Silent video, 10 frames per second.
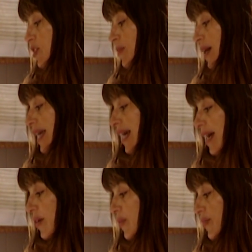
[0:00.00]
Of
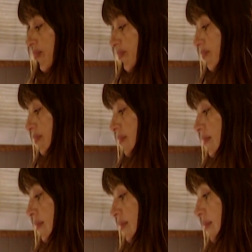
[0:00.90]
these, particularly
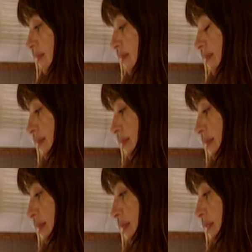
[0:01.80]
the Frainha
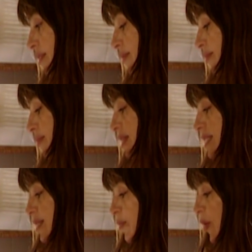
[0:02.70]
real,
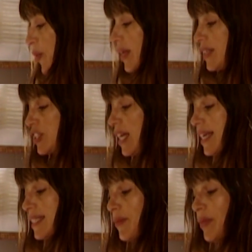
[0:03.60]
and
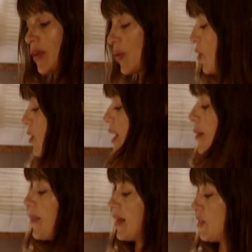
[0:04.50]
among the monkey
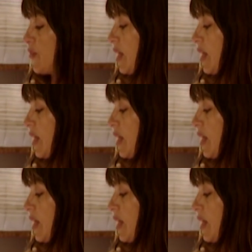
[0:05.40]
species,